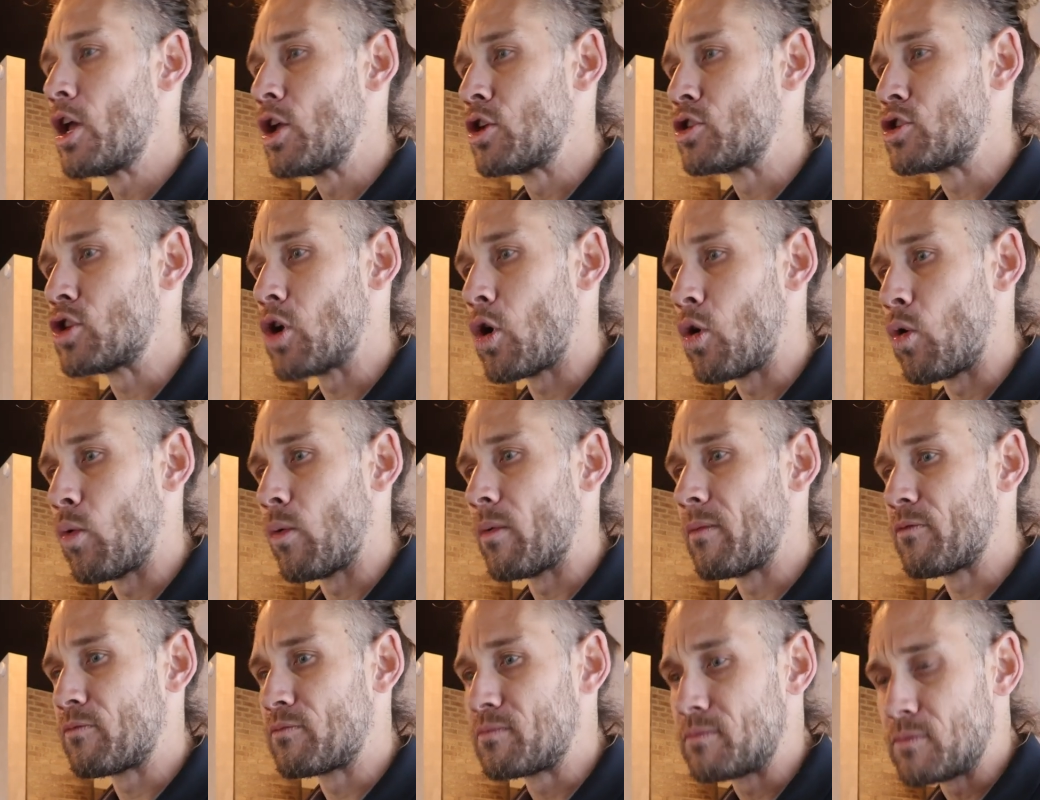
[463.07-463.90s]
So
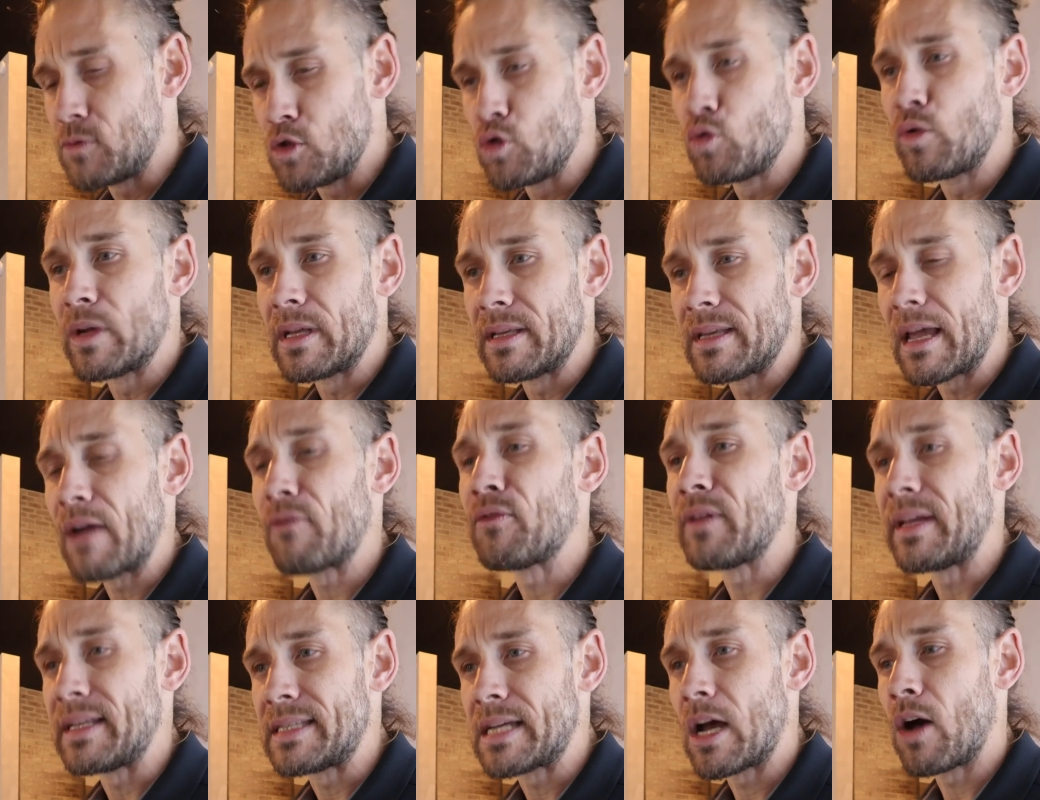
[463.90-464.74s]
you can
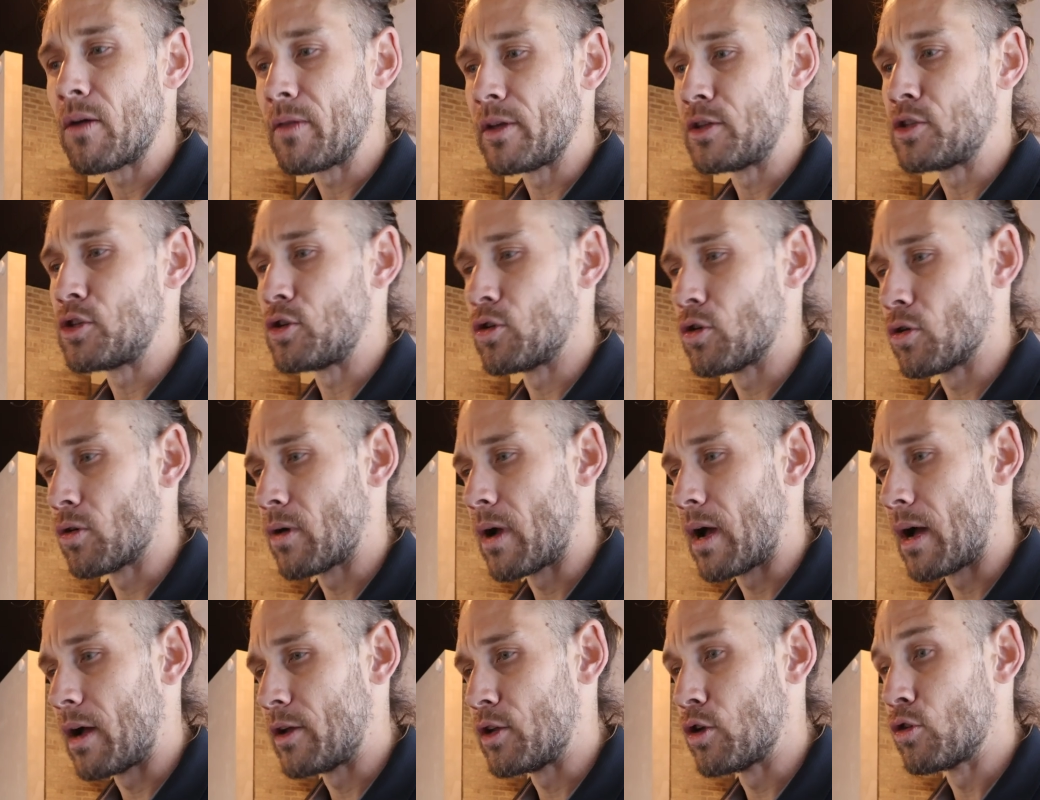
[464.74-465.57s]
definitely tell that
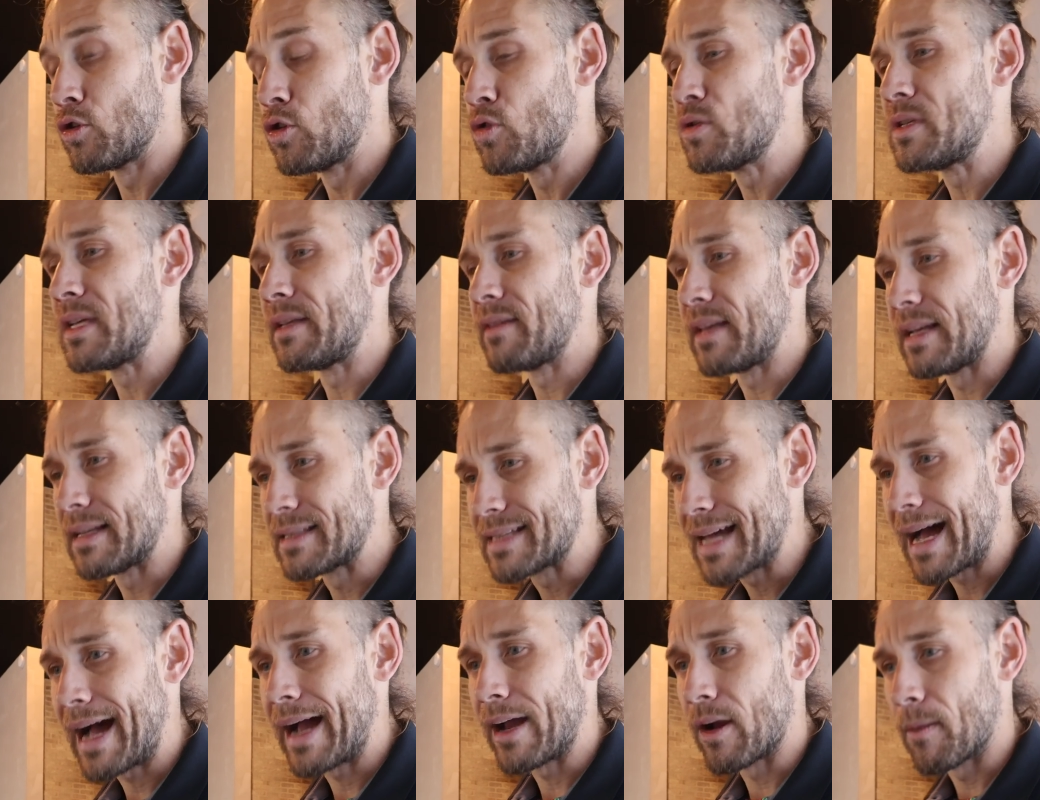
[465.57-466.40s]
you're using the
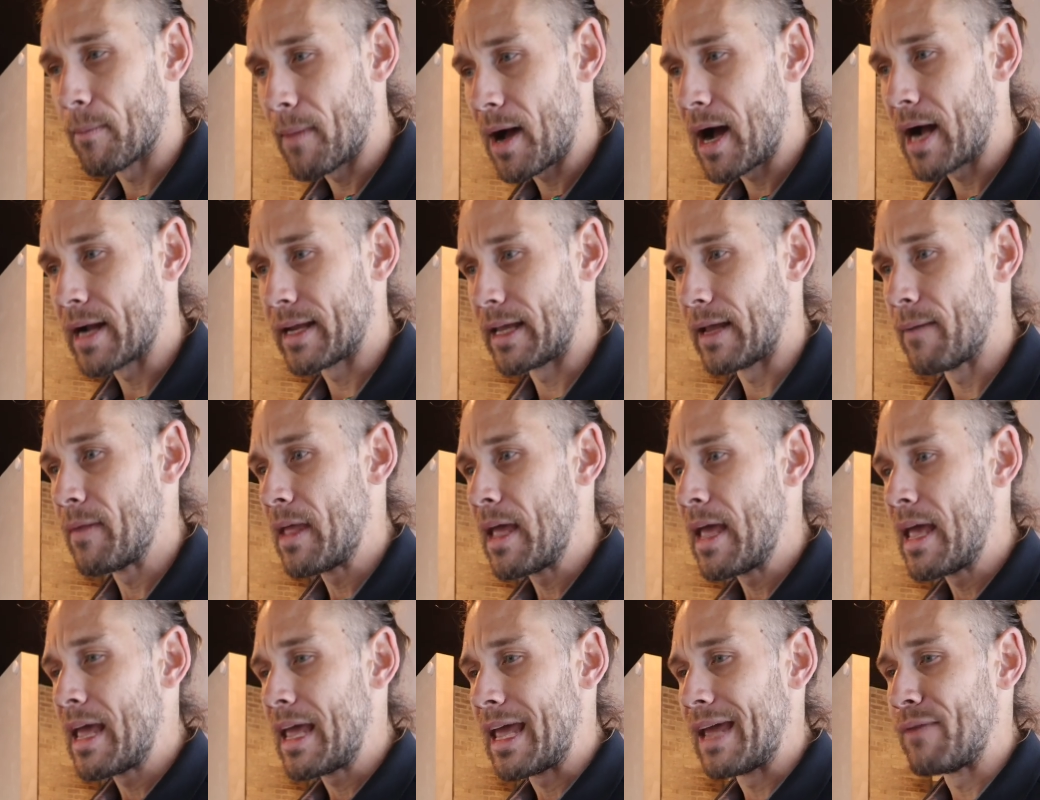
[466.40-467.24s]
entire body.
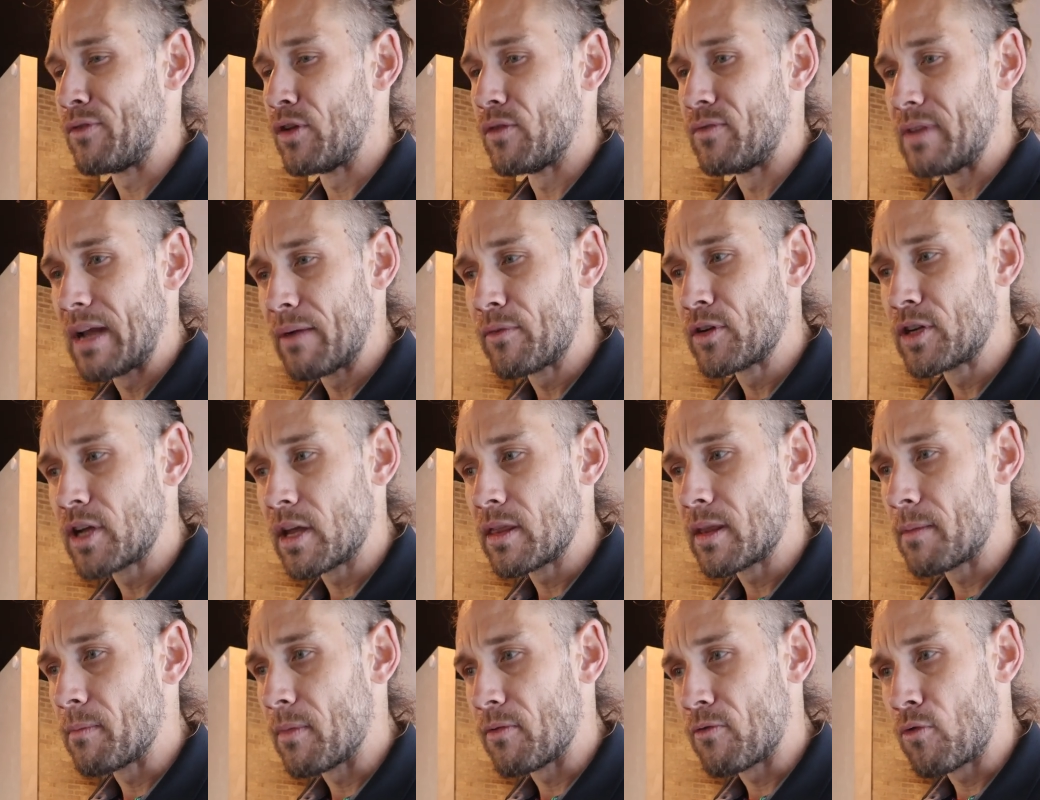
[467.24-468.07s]
If you've never
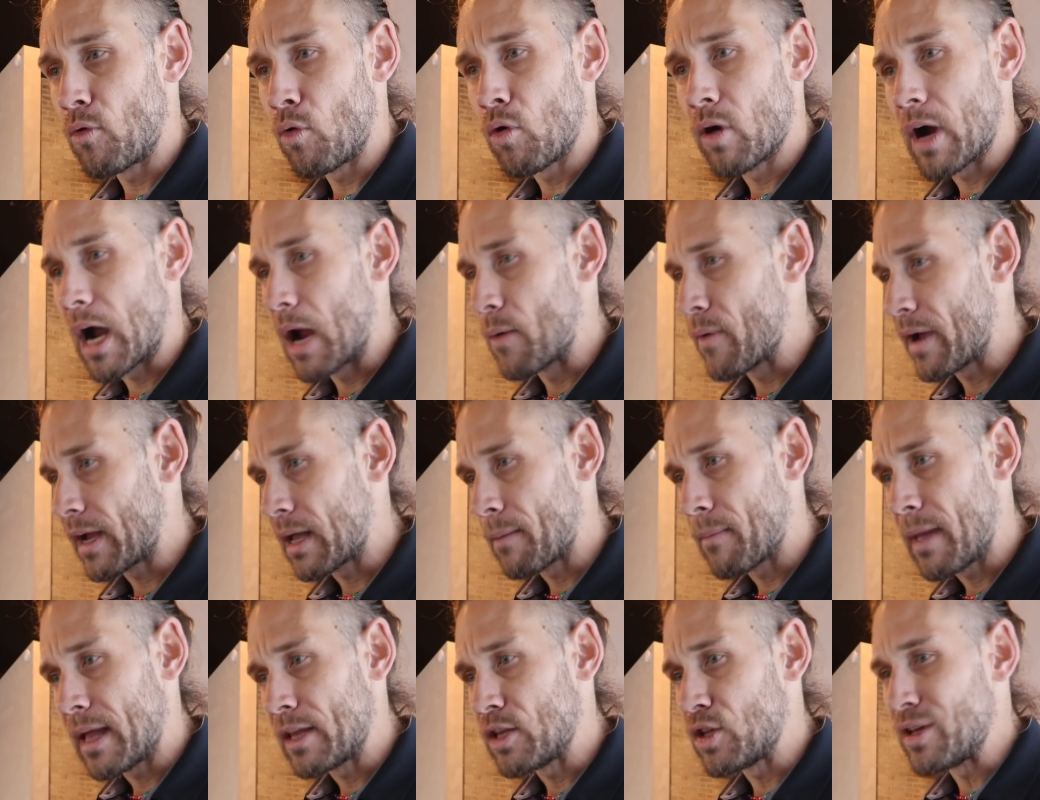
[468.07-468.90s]
done them before, I
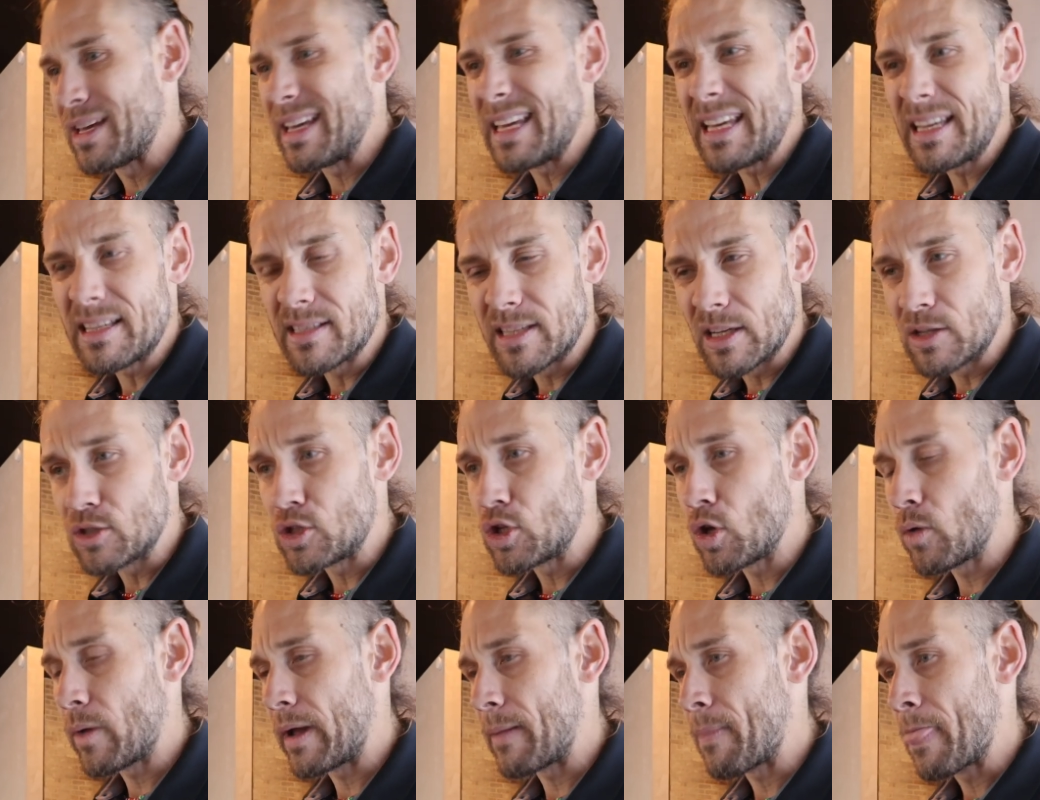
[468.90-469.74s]
recommend you ease
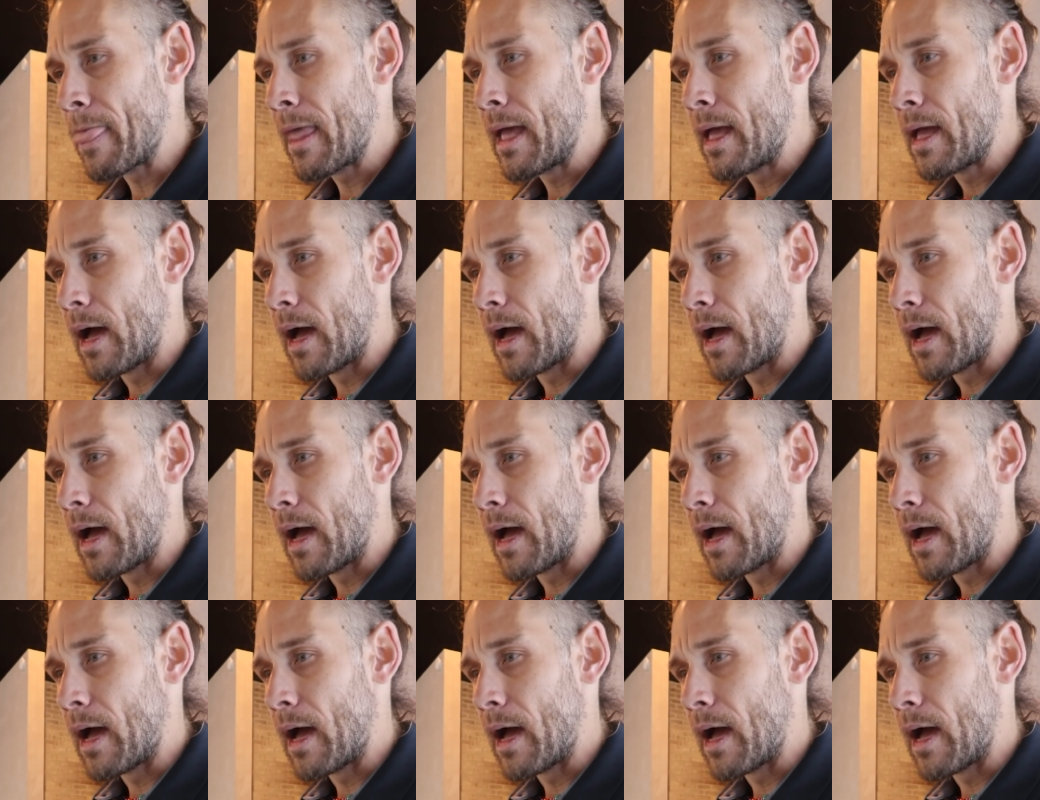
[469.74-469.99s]
into it.